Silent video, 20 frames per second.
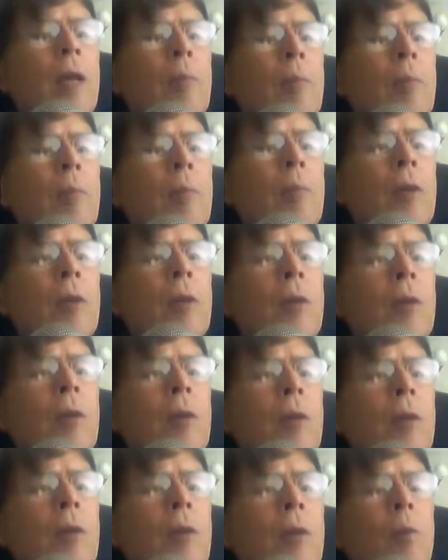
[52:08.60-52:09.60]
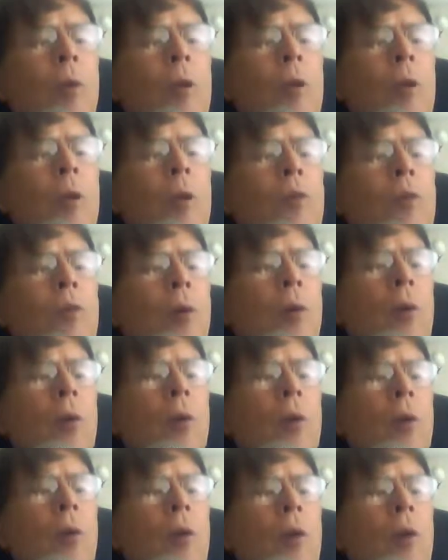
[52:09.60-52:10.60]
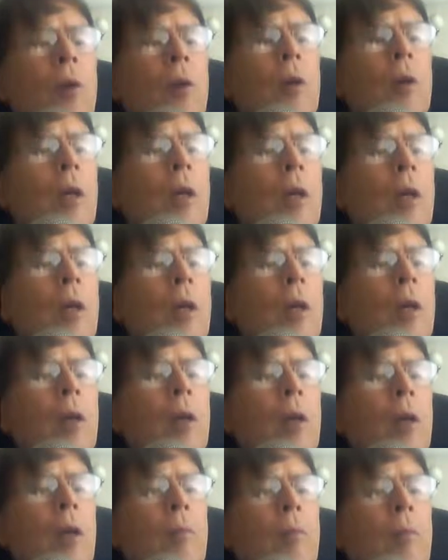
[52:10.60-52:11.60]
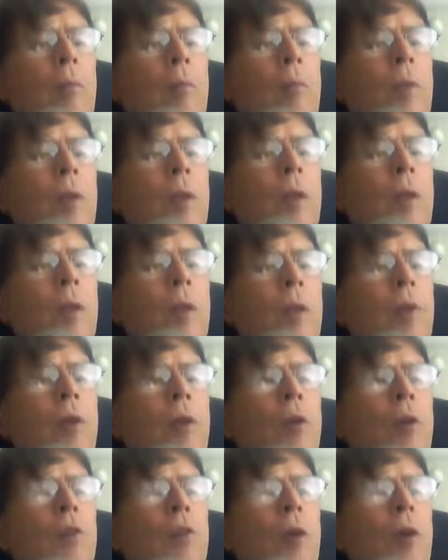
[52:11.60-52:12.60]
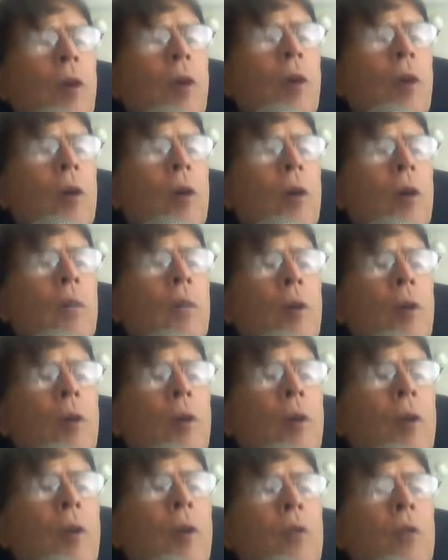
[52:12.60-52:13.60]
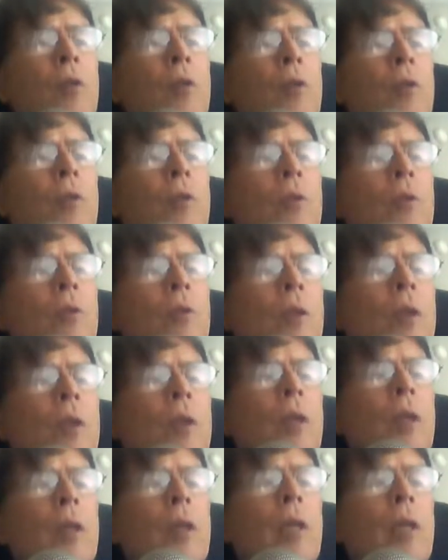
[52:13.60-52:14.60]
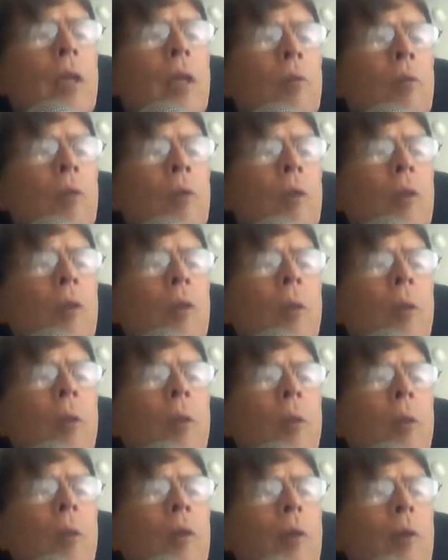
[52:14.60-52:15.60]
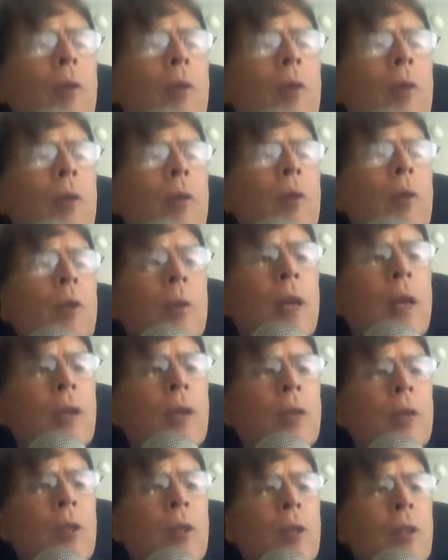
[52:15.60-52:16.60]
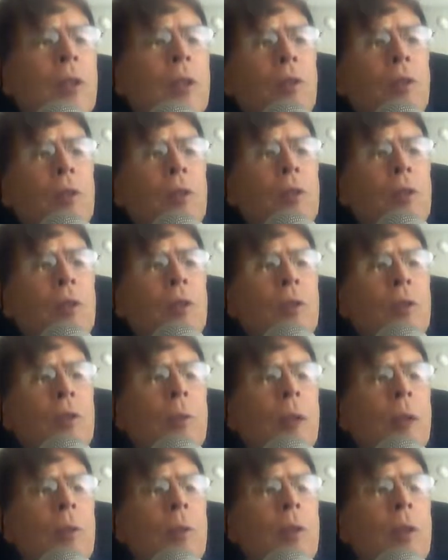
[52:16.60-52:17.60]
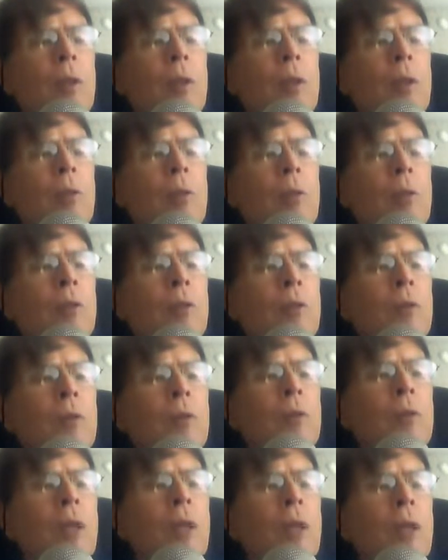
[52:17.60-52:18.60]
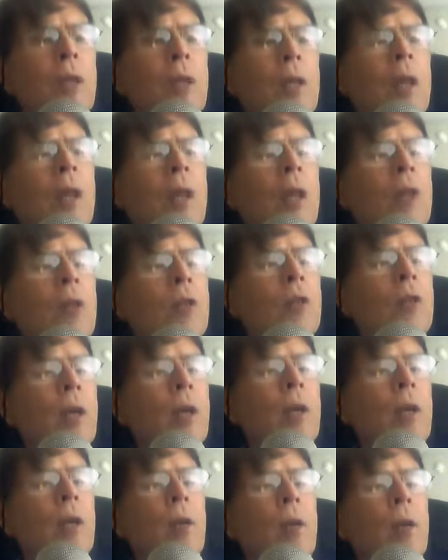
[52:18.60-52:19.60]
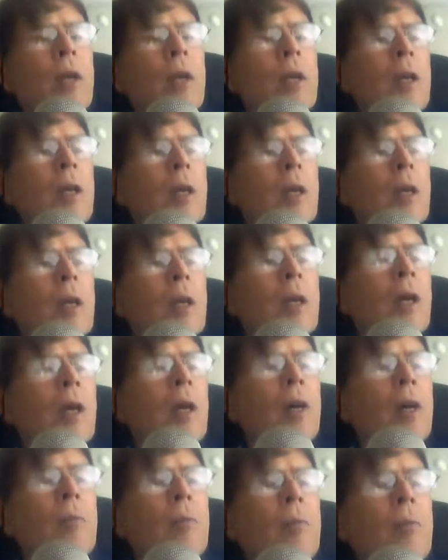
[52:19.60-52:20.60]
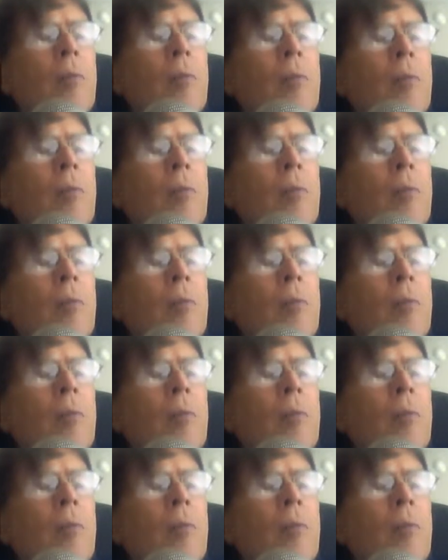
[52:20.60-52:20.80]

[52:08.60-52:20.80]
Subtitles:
pattern that people want. So um, if those two, like another really popular one is procrastination, so there might be enough interest in that. So anyway, um,